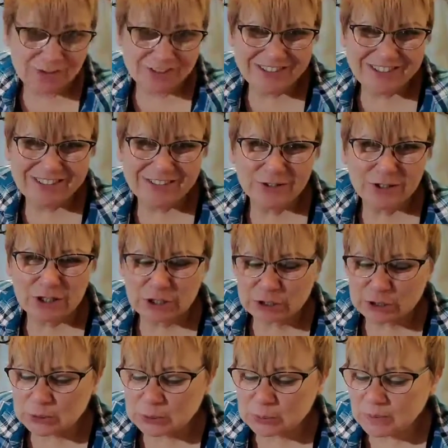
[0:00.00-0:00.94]
of course,
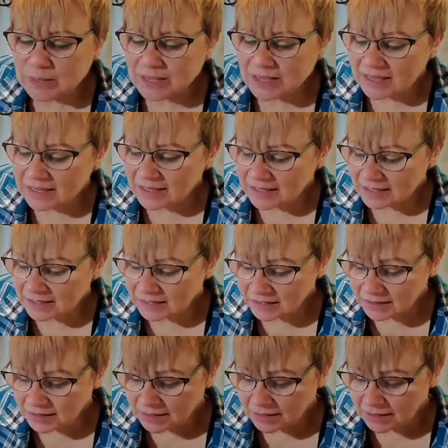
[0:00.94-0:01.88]
YouTube,
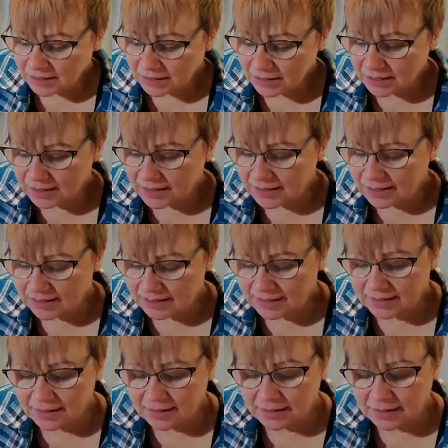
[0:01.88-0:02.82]
and
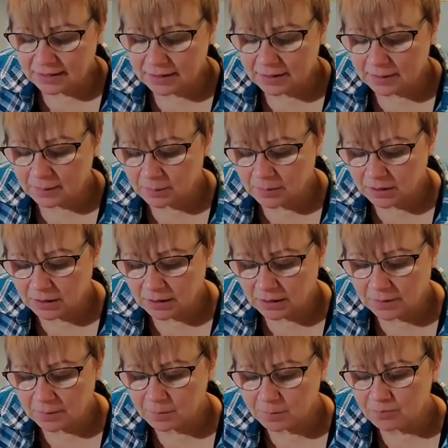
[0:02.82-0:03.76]
I
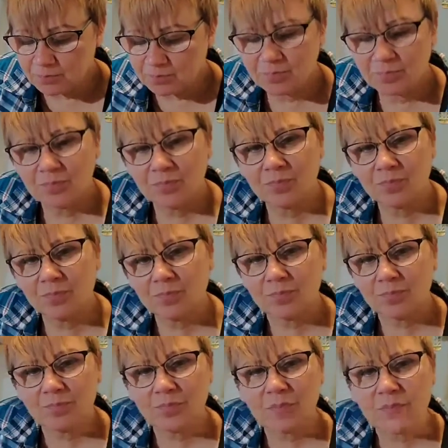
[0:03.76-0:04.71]
am
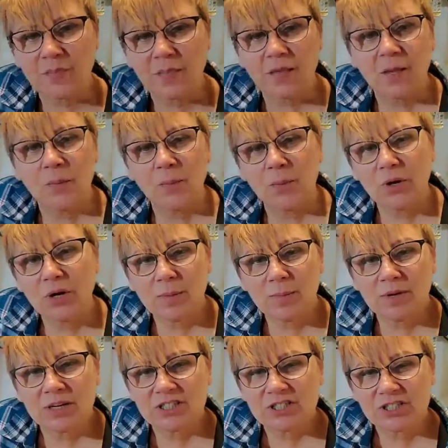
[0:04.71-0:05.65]

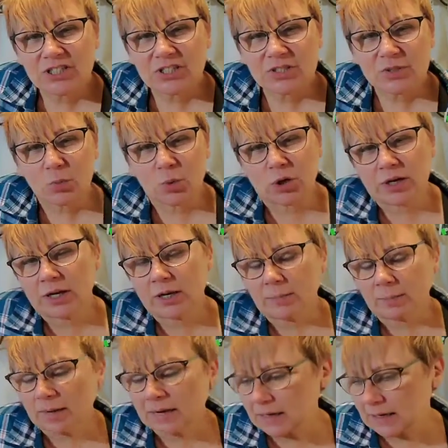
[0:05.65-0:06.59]
pretty much
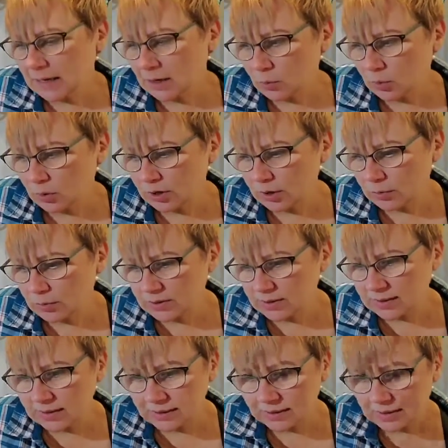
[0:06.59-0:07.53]
just working my
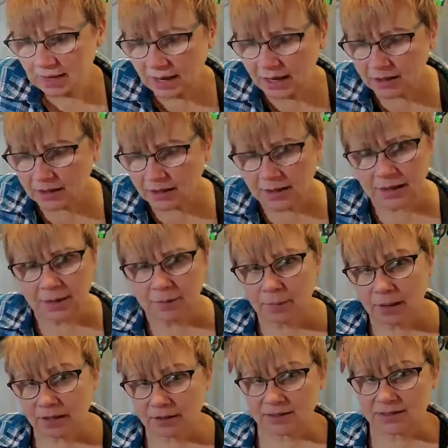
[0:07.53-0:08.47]
network within that,
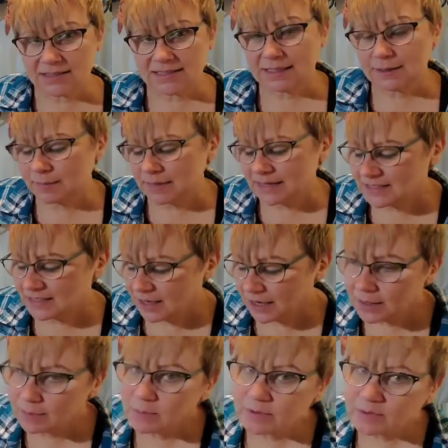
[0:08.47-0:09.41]

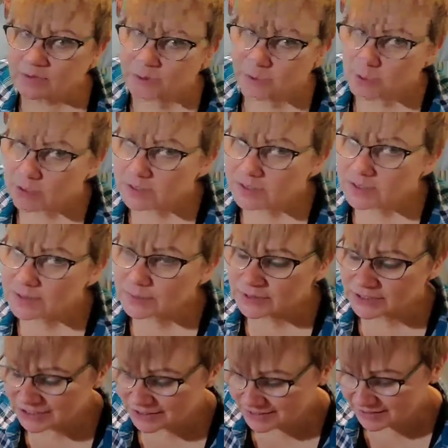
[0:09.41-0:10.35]
balancing my time, of
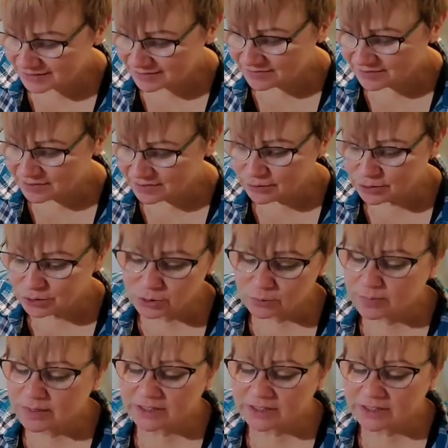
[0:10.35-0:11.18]
course, which is a